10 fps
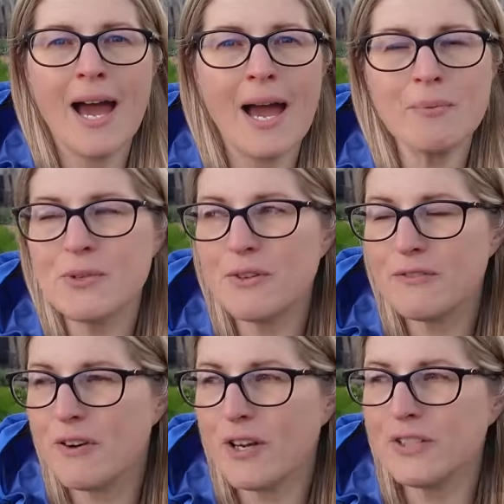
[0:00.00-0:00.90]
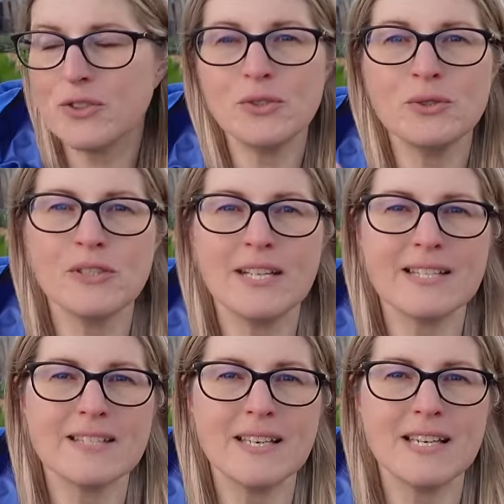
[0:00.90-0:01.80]
absolutely fine to use it,
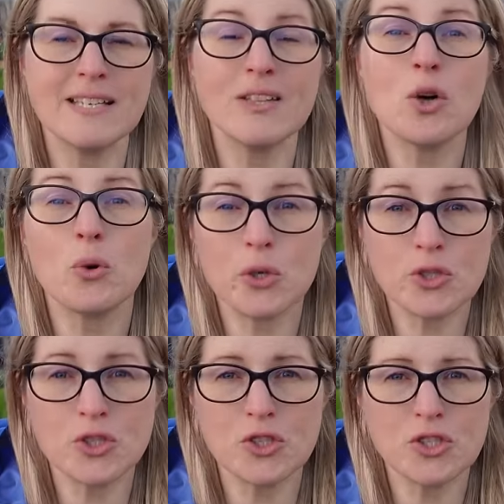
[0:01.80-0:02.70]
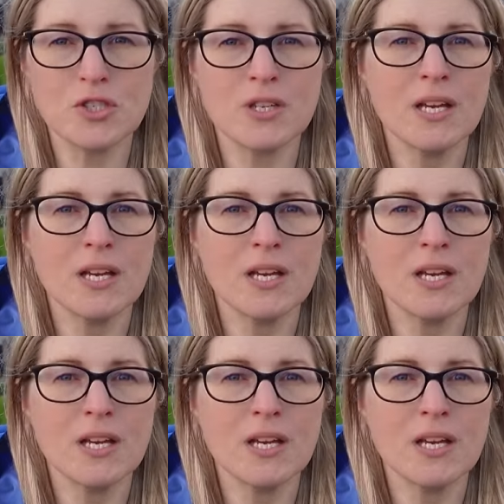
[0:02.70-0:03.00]
let's say, in the orchard,